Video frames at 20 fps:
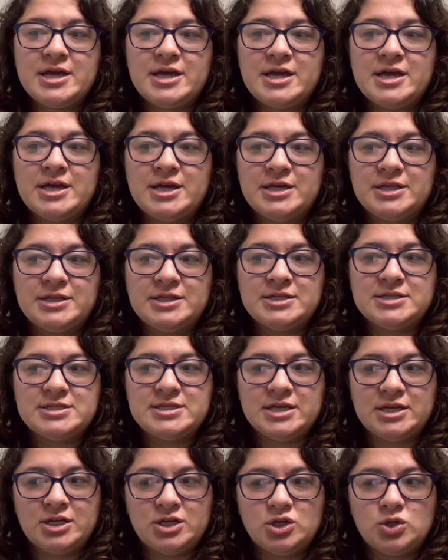and the
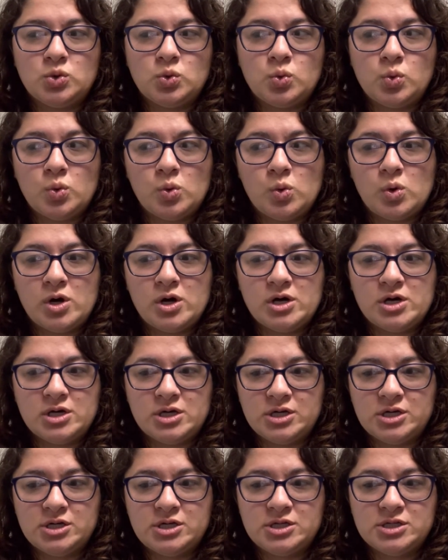second
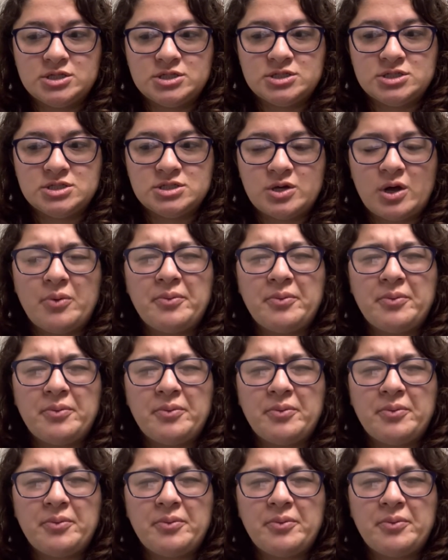was,